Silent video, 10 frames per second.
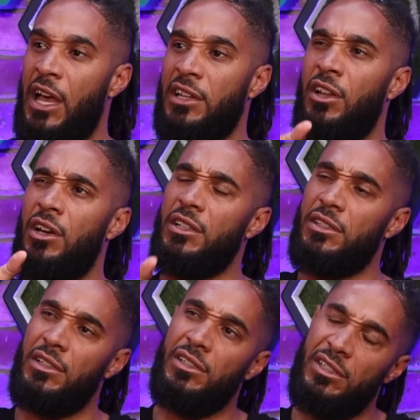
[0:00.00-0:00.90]
they had, like,
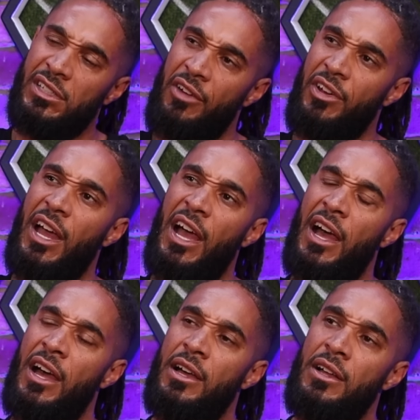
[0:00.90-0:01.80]
Serie
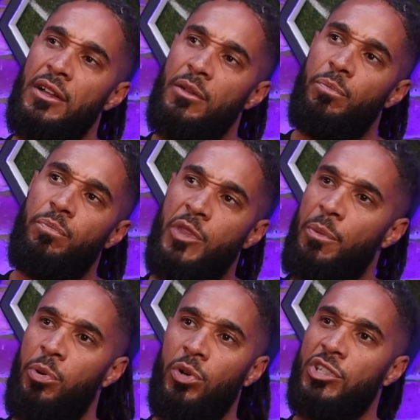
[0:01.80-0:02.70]
A,
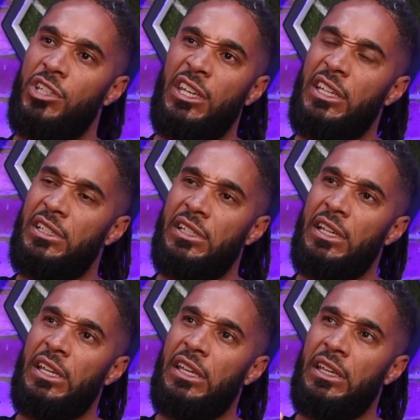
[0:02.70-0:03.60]
the Portuguese
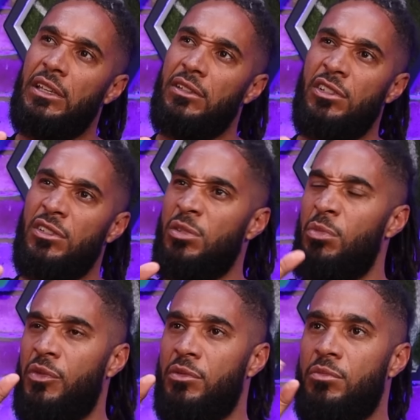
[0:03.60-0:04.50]
league,
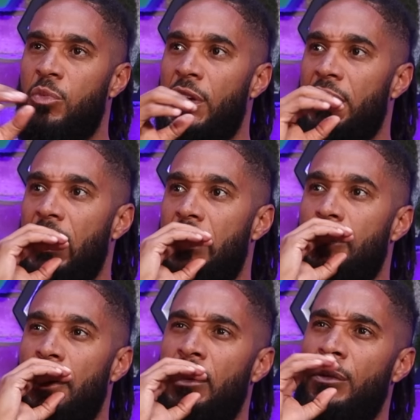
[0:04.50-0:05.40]
some other weird
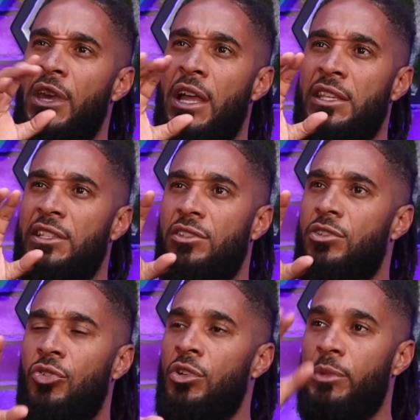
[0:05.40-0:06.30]
games. And they had
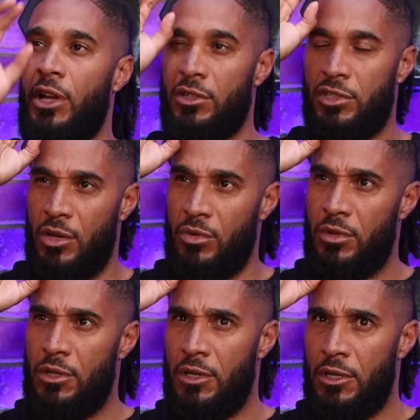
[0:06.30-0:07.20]
this tournament on,
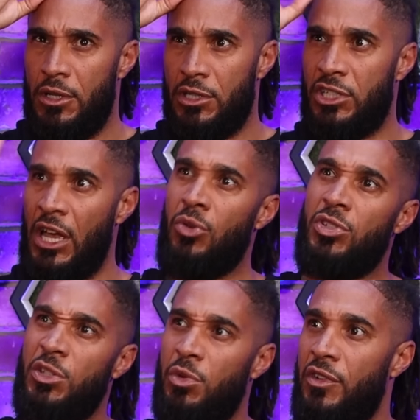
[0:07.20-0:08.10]
so
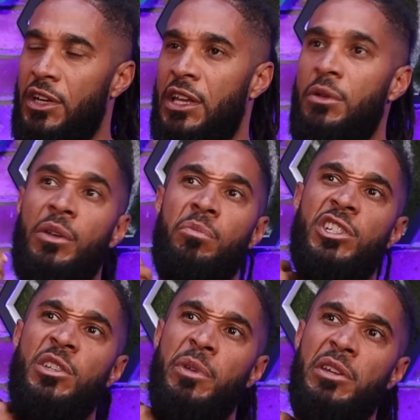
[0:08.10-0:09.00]
Chelsea were in it, and it
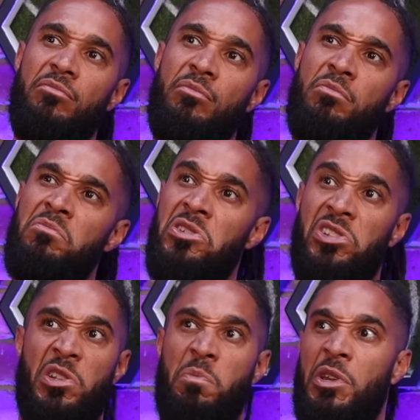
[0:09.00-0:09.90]
must have been,
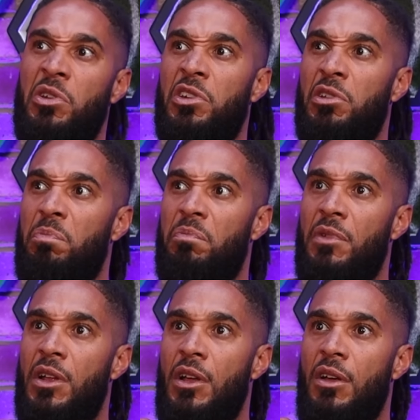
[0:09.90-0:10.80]
must have been under
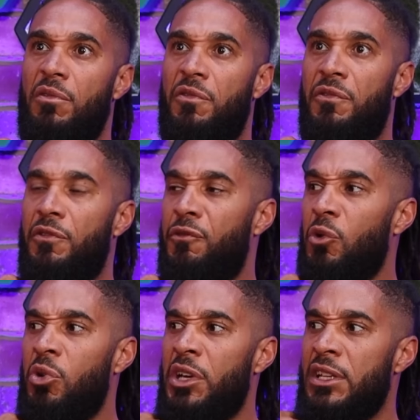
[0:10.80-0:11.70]

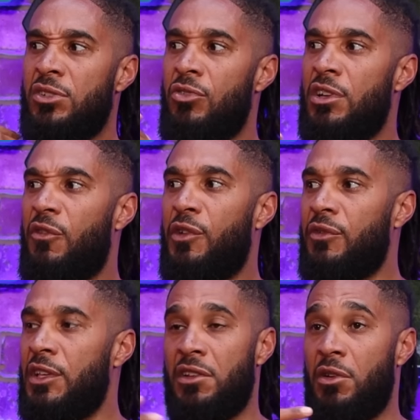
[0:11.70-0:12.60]
14s or under
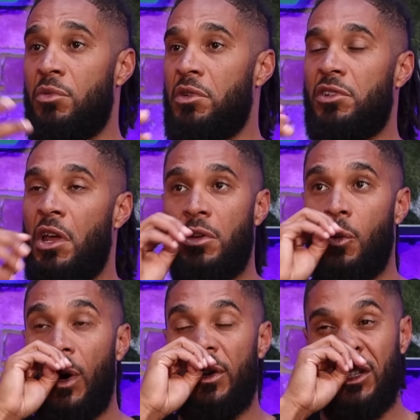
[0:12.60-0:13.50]
15s, and I don't
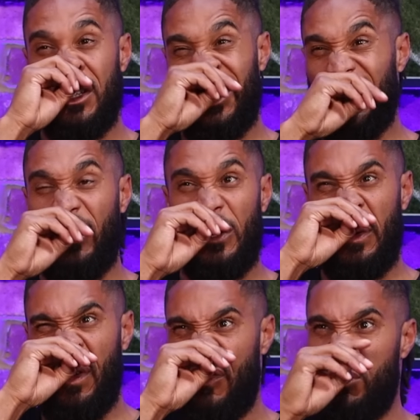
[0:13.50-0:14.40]
know why it was on the TV.
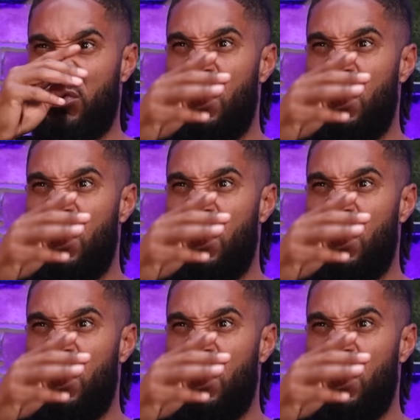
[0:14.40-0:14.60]
It, I